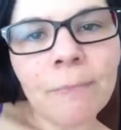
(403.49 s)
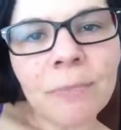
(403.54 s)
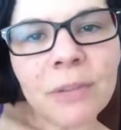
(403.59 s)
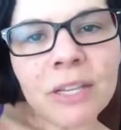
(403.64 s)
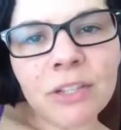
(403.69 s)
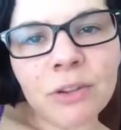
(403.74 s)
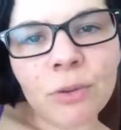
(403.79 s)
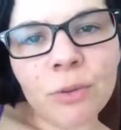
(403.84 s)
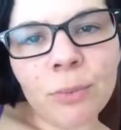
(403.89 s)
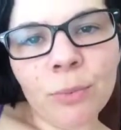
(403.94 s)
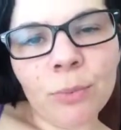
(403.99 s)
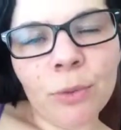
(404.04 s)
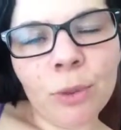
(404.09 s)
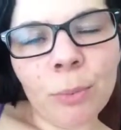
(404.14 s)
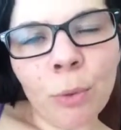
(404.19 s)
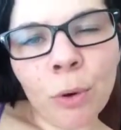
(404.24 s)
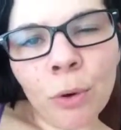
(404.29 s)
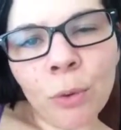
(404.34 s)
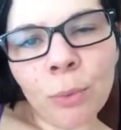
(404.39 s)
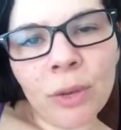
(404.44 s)
And so the
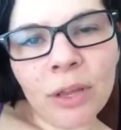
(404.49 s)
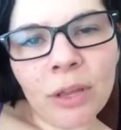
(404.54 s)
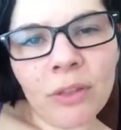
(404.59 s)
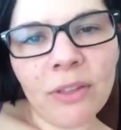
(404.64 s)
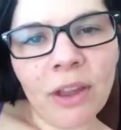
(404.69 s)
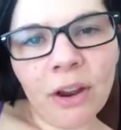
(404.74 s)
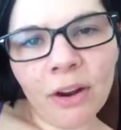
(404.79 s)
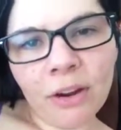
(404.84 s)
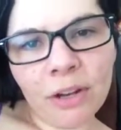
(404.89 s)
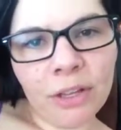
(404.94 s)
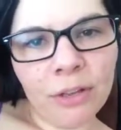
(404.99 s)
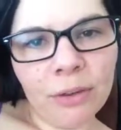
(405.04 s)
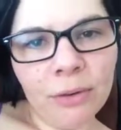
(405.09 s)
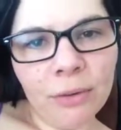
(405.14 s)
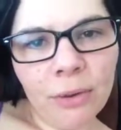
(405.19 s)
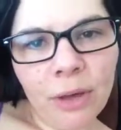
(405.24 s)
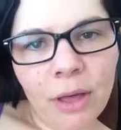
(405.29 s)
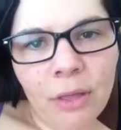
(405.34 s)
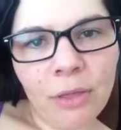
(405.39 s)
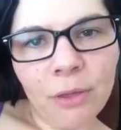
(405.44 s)
more real they are to
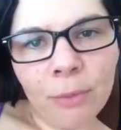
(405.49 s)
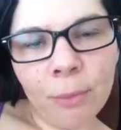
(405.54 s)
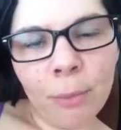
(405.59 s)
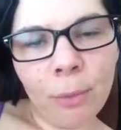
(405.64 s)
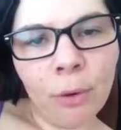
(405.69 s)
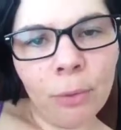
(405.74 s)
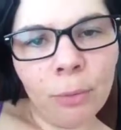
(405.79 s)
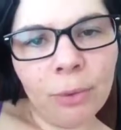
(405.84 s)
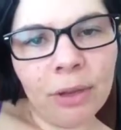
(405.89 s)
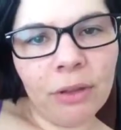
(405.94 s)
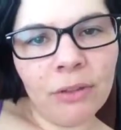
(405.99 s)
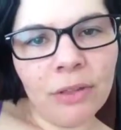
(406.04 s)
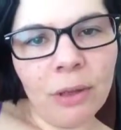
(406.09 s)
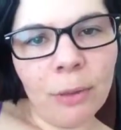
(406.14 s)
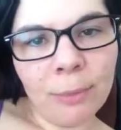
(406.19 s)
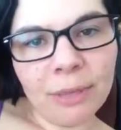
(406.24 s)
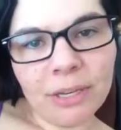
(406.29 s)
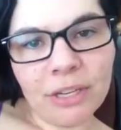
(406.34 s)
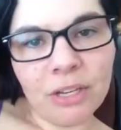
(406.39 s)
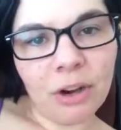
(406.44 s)
you, the more real they'll
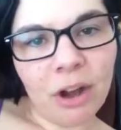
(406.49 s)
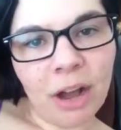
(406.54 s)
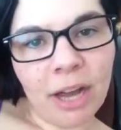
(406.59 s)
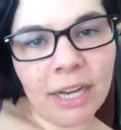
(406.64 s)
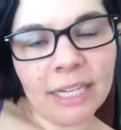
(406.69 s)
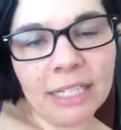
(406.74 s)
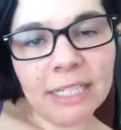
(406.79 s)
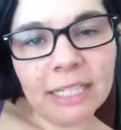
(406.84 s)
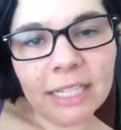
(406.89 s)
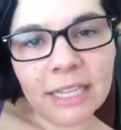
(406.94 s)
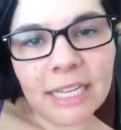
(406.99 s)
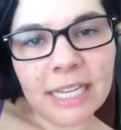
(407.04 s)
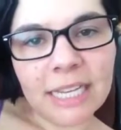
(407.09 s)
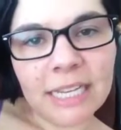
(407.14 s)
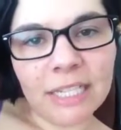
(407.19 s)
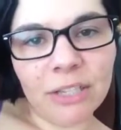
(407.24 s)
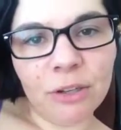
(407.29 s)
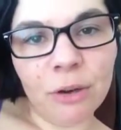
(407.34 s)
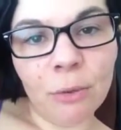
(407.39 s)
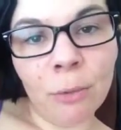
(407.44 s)
be to your audience, and the
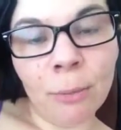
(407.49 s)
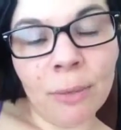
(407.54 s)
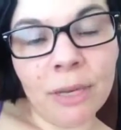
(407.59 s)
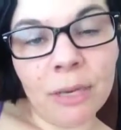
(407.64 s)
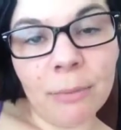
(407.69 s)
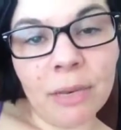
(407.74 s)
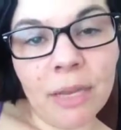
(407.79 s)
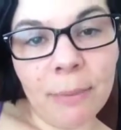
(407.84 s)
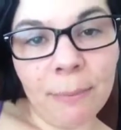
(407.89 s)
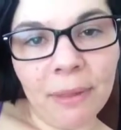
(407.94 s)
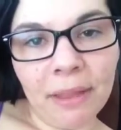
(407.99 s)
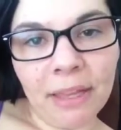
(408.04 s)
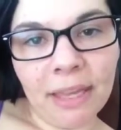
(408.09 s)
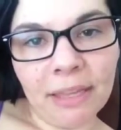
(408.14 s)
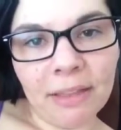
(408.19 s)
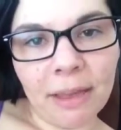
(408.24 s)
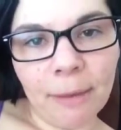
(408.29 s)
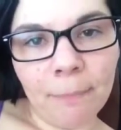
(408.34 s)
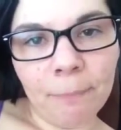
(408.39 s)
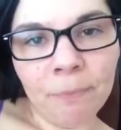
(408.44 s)
easier it will be to
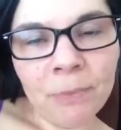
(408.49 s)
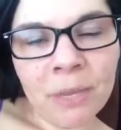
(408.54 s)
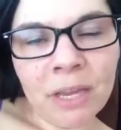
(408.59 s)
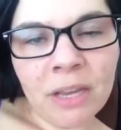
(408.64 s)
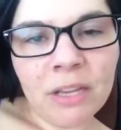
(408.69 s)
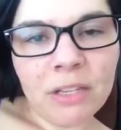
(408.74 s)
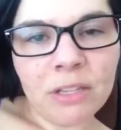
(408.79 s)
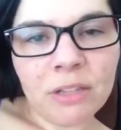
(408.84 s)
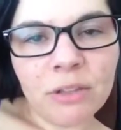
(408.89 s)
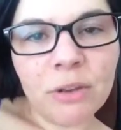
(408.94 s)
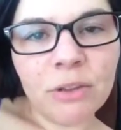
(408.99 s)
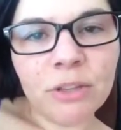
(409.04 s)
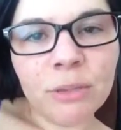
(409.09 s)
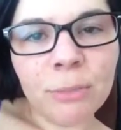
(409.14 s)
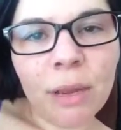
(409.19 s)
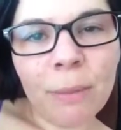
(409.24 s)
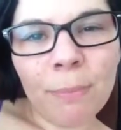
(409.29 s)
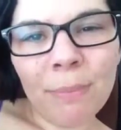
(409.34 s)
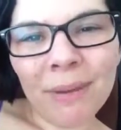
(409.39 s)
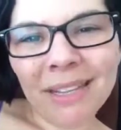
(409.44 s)
manipulate them. So those are
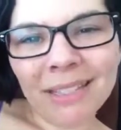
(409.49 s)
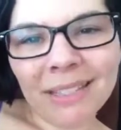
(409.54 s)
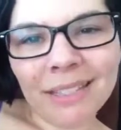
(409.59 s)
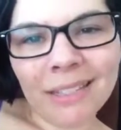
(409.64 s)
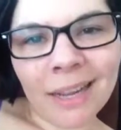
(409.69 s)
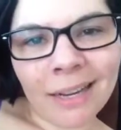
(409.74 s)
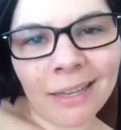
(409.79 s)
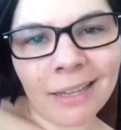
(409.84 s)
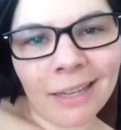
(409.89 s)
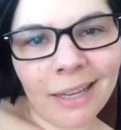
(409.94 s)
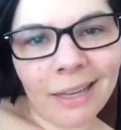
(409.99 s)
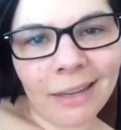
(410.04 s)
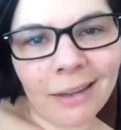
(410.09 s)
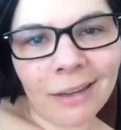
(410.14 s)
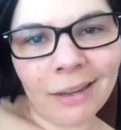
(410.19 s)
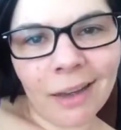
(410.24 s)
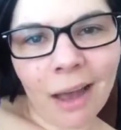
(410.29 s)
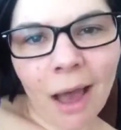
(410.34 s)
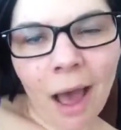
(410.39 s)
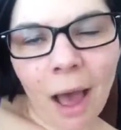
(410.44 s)
my biggest
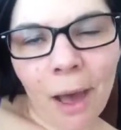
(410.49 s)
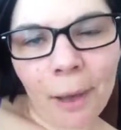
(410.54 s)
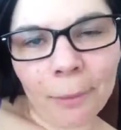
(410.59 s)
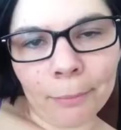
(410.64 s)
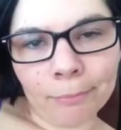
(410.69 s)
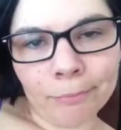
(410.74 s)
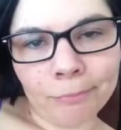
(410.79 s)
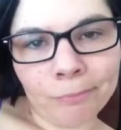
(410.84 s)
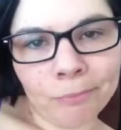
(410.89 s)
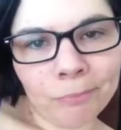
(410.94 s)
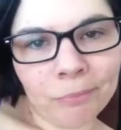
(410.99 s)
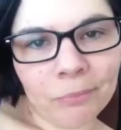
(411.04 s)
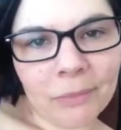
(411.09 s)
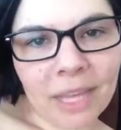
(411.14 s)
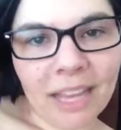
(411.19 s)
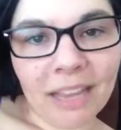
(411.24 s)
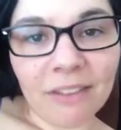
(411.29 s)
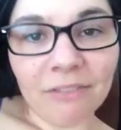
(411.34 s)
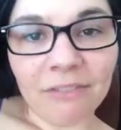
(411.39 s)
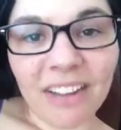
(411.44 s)
technique,
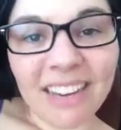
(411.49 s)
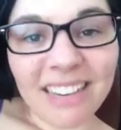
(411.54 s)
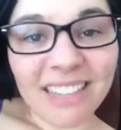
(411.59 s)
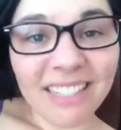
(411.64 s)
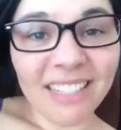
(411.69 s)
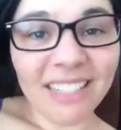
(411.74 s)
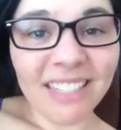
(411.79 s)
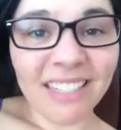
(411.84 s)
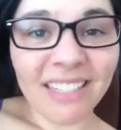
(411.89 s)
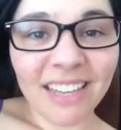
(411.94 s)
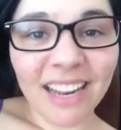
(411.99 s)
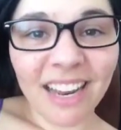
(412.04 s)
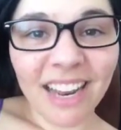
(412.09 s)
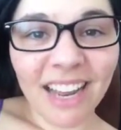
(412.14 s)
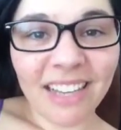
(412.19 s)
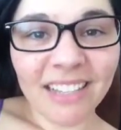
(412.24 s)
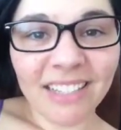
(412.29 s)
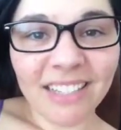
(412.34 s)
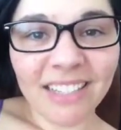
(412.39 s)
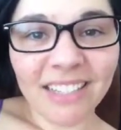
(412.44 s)
like advice, I
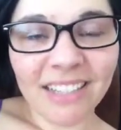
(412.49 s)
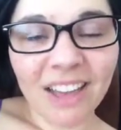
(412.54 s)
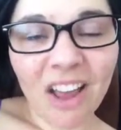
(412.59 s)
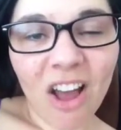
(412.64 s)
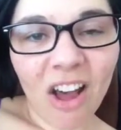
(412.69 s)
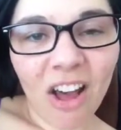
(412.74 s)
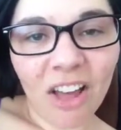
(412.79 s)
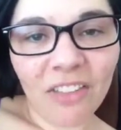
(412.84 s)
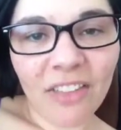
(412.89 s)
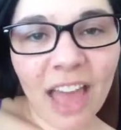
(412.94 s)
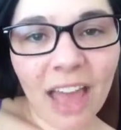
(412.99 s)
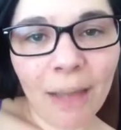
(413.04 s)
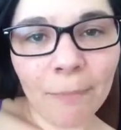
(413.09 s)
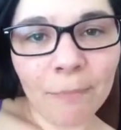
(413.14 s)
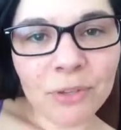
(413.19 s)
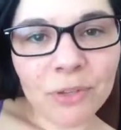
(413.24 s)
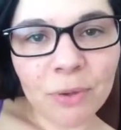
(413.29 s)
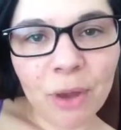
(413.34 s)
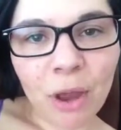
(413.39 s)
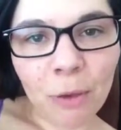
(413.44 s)
guess, on that.
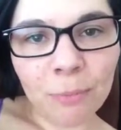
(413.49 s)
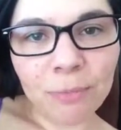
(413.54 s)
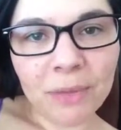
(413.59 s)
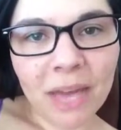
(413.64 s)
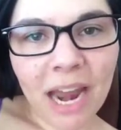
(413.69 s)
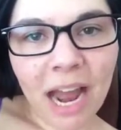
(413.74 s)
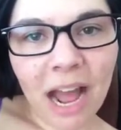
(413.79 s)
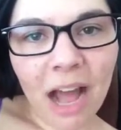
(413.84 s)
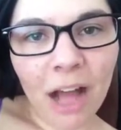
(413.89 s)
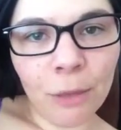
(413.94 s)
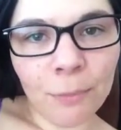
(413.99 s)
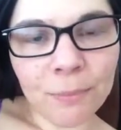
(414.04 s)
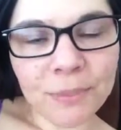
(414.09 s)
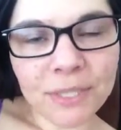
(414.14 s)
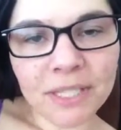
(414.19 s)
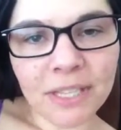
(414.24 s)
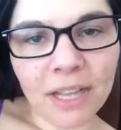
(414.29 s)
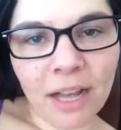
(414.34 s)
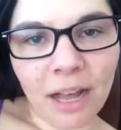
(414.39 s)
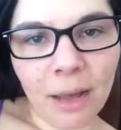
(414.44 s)
So I hope that
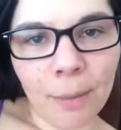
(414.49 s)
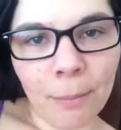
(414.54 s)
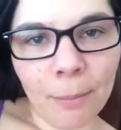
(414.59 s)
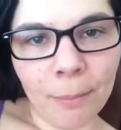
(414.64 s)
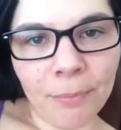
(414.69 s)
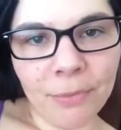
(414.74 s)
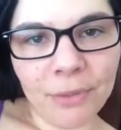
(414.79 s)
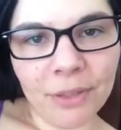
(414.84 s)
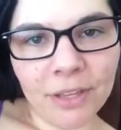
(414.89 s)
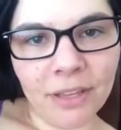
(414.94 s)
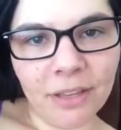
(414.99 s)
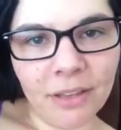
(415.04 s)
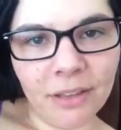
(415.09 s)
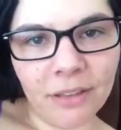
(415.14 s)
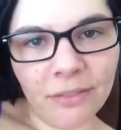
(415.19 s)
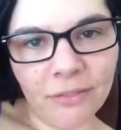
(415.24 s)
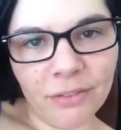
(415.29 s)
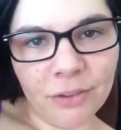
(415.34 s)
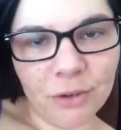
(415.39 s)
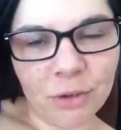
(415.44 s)
helps
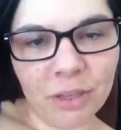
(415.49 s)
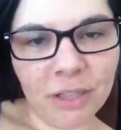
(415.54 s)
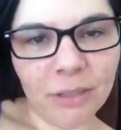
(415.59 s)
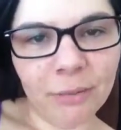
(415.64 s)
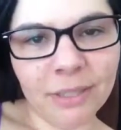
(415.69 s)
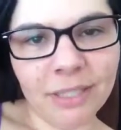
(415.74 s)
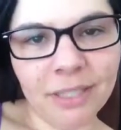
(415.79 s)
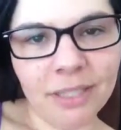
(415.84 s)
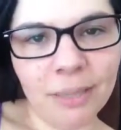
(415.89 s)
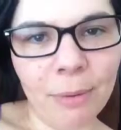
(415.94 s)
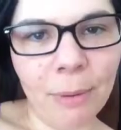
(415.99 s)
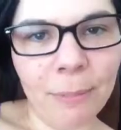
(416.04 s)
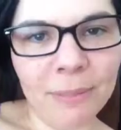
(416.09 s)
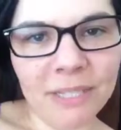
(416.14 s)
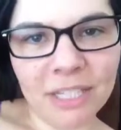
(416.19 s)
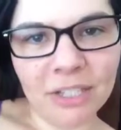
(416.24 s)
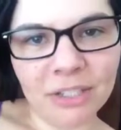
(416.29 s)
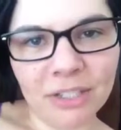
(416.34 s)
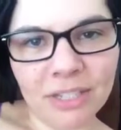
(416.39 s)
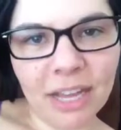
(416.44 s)
the ventriloquists, the
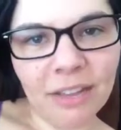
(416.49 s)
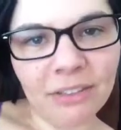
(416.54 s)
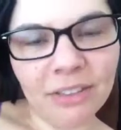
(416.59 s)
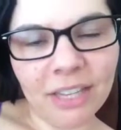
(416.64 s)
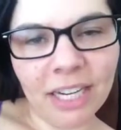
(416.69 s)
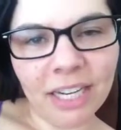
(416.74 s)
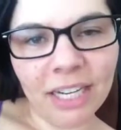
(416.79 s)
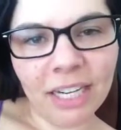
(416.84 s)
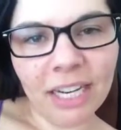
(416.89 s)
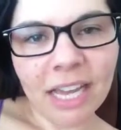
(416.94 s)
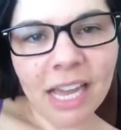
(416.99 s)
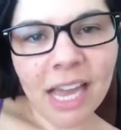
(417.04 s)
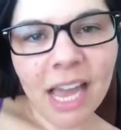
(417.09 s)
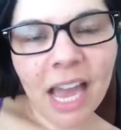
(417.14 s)
puppeteers out there.